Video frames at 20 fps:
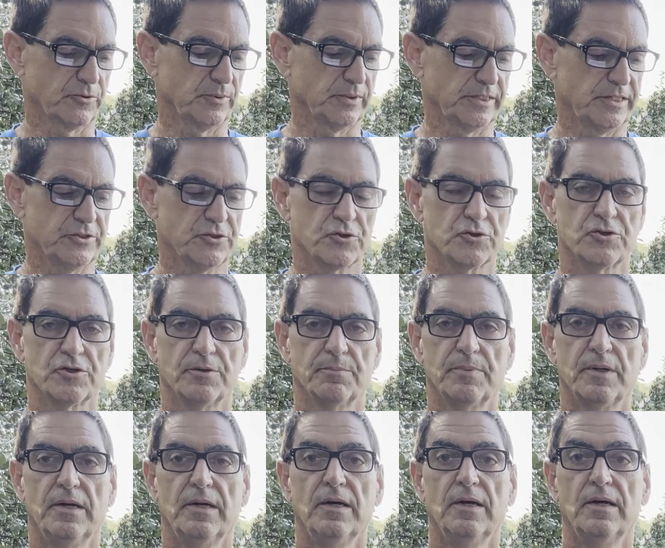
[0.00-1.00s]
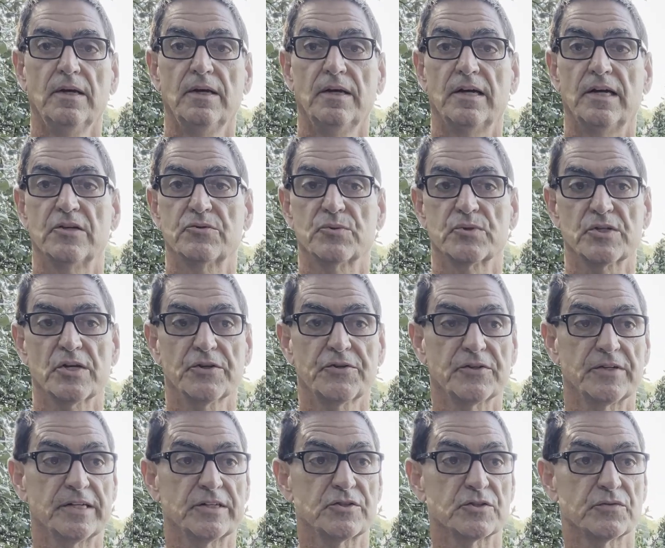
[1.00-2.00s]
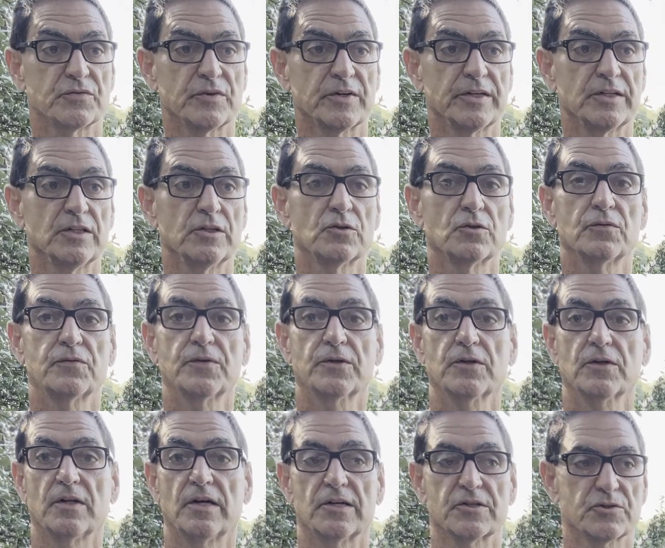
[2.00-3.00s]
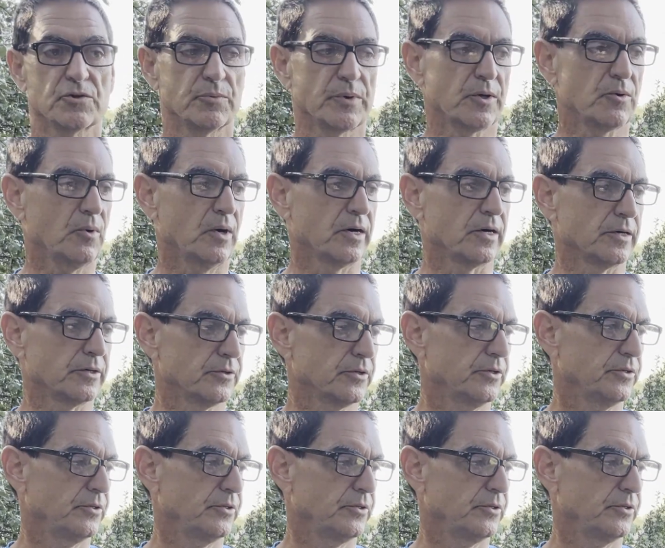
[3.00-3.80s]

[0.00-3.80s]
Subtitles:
relationship. As a result of that, there's very little fertilizer required.